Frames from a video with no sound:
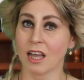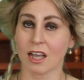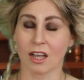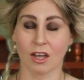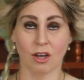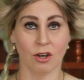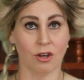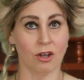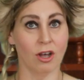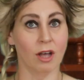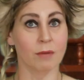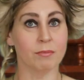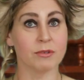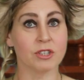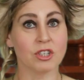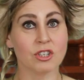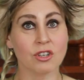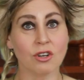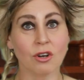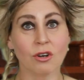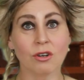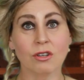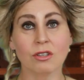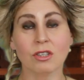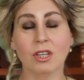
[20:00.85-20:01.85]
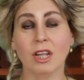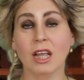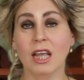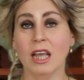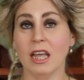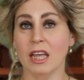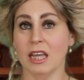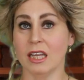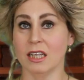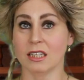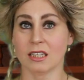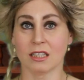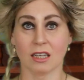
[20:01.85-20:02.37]
Corruption
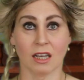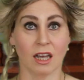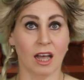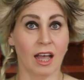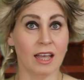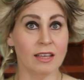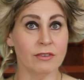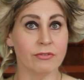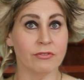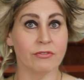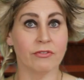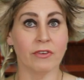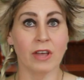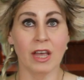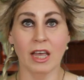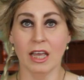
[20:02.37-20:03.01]
is rife